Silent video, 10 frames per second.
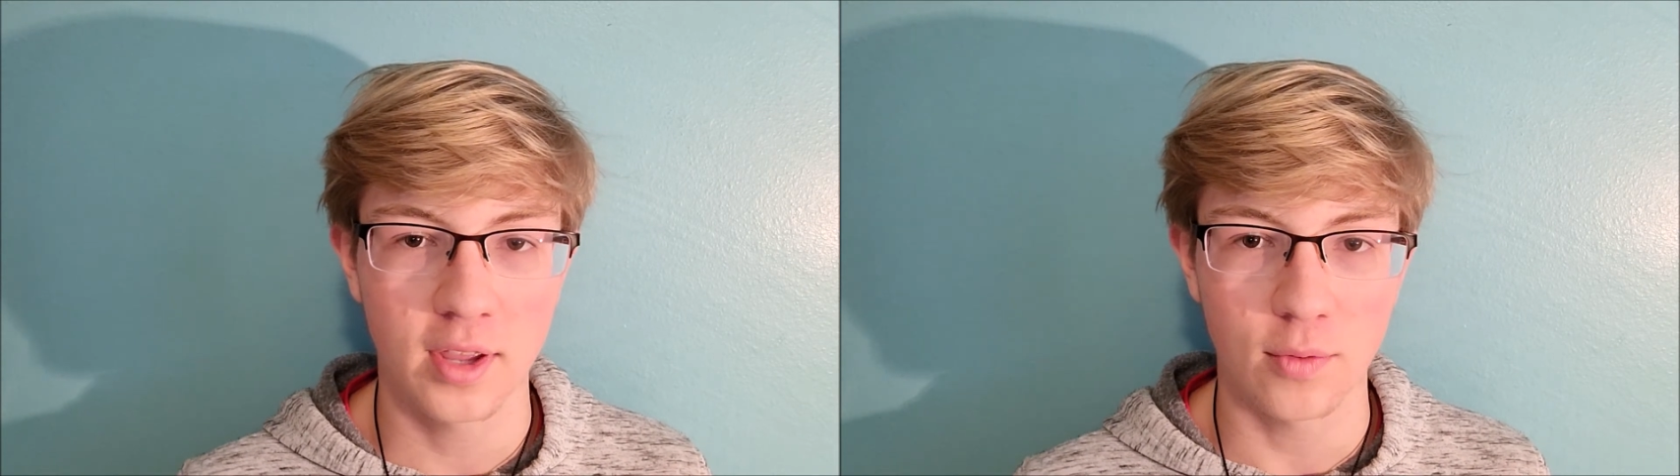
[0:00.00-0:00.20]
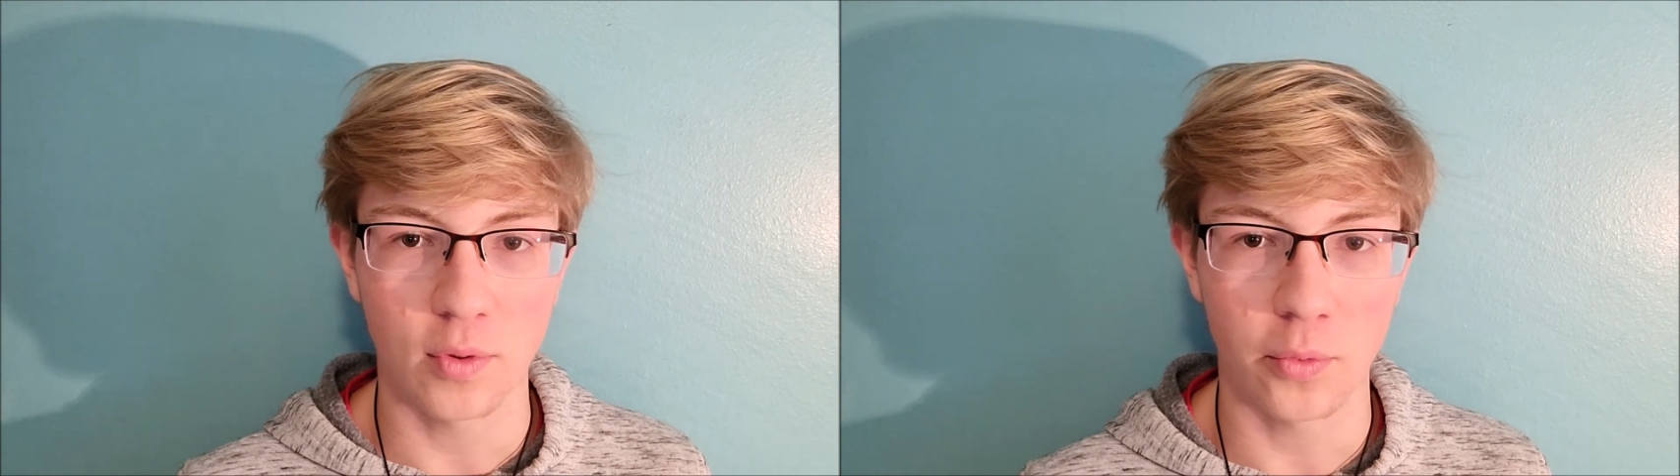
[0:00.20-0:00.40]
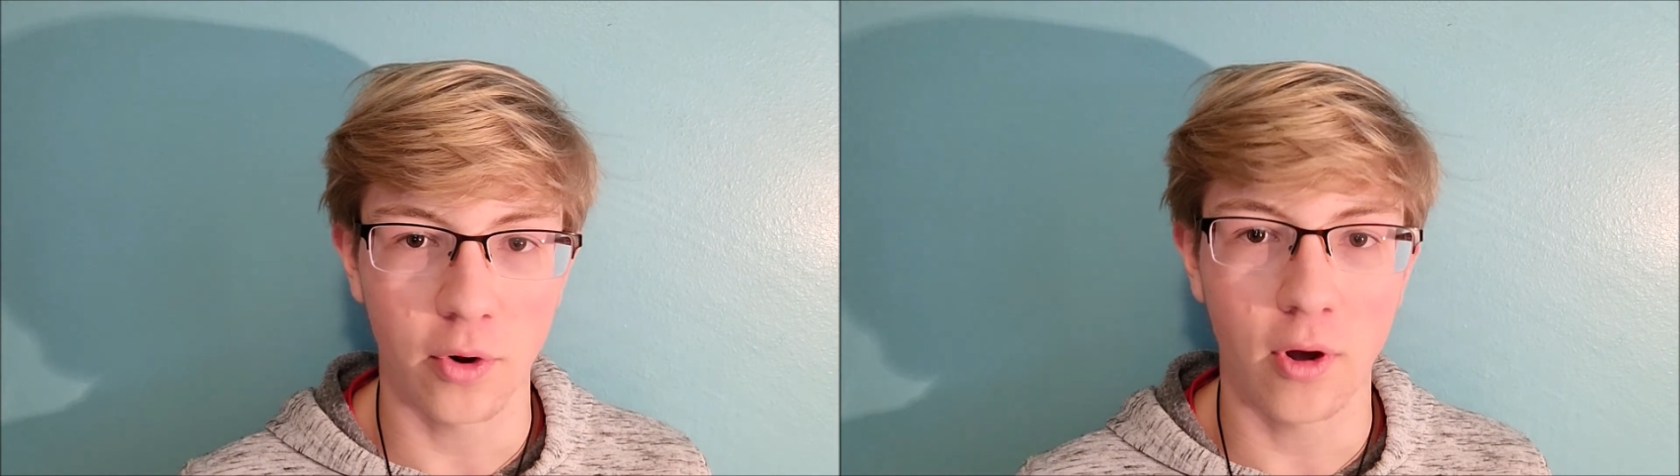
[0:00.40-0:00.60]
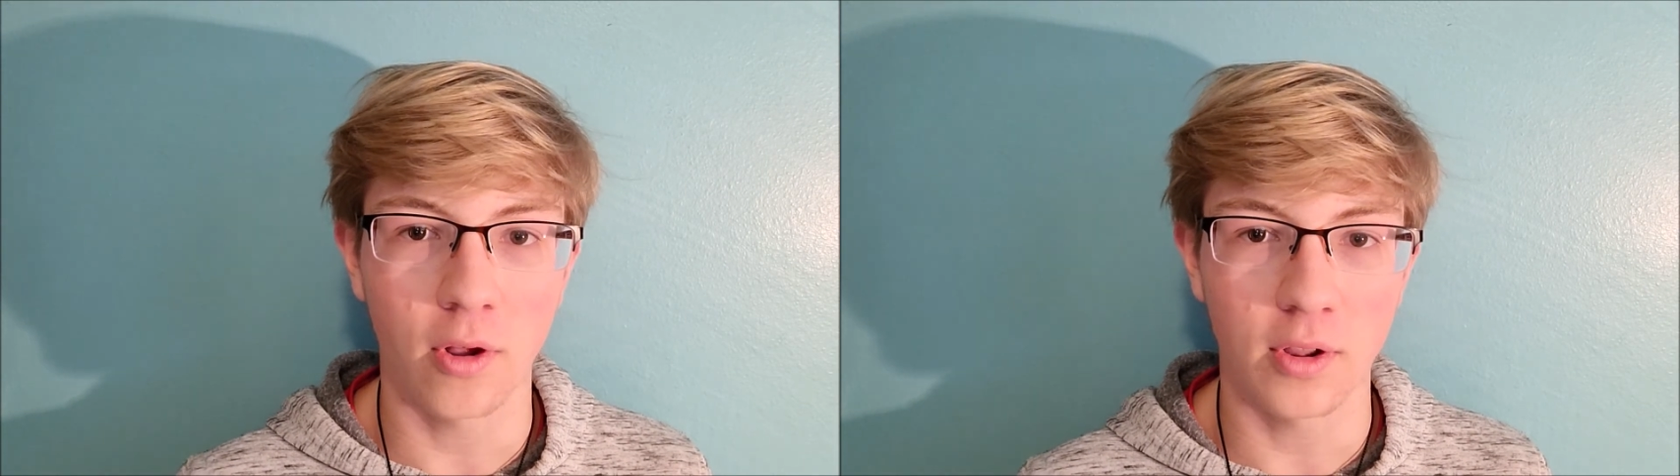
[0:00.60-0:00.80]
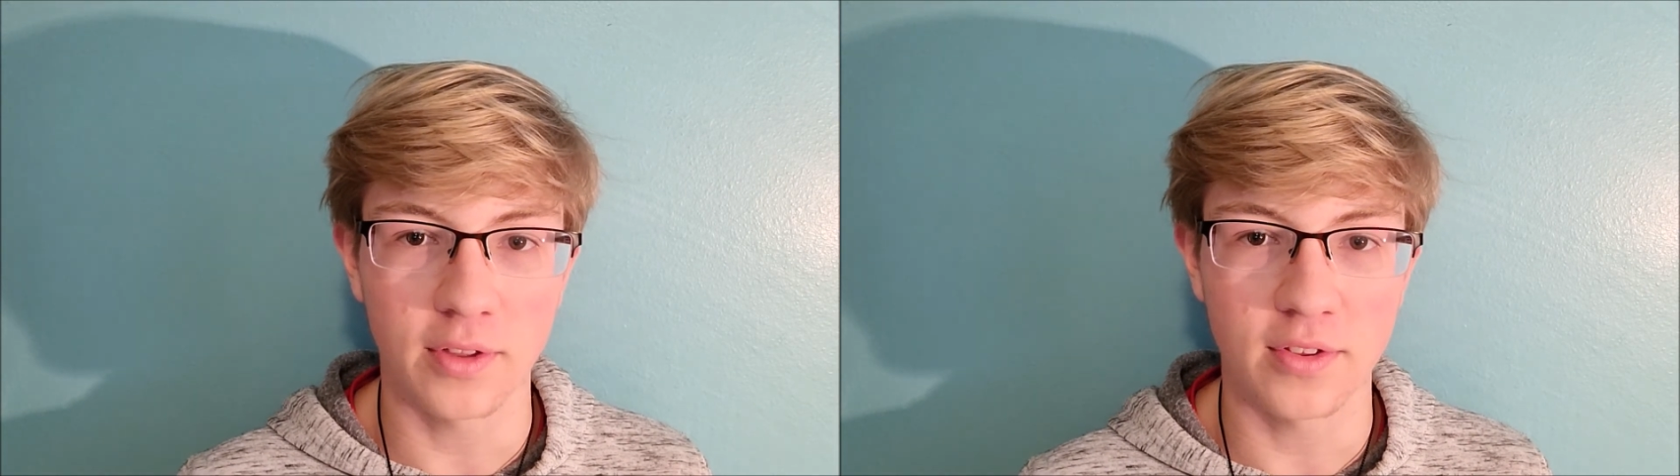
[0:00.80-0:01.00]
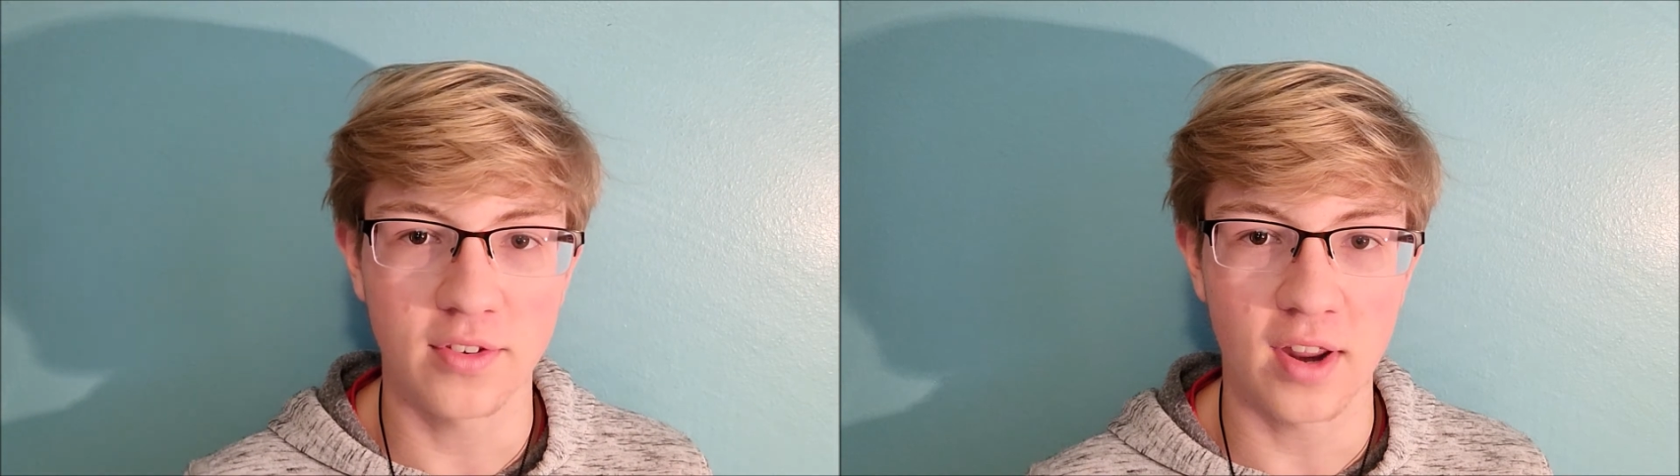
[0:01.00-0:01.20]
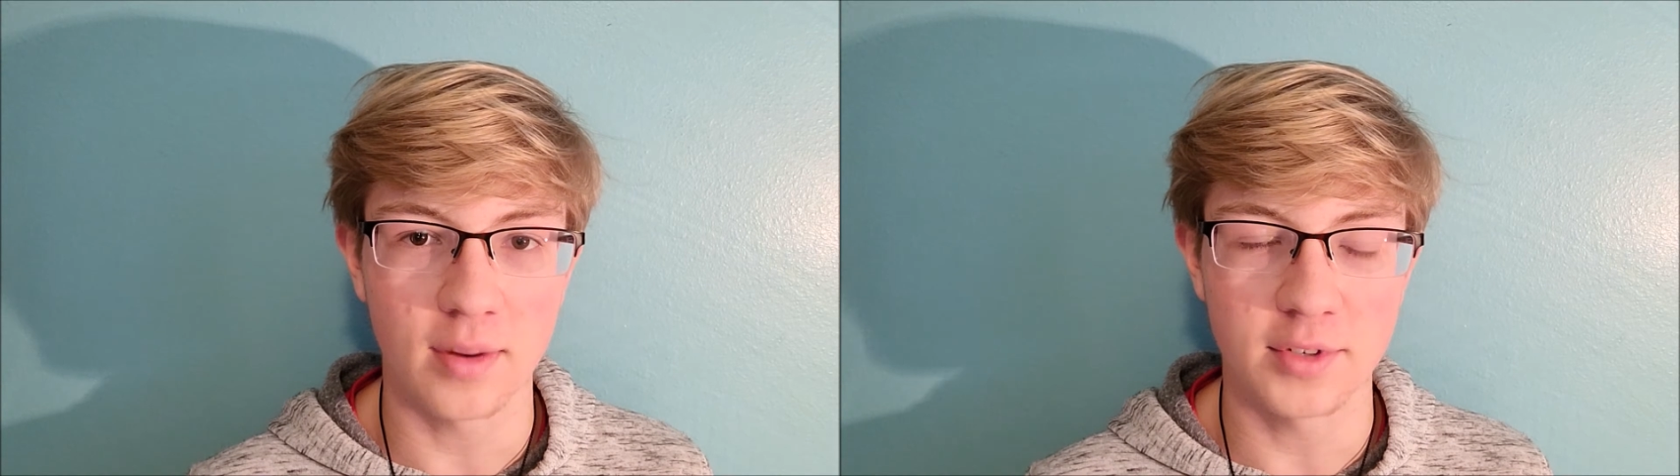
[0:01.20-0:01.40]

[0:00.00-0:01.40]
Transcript: when we were all in the stadium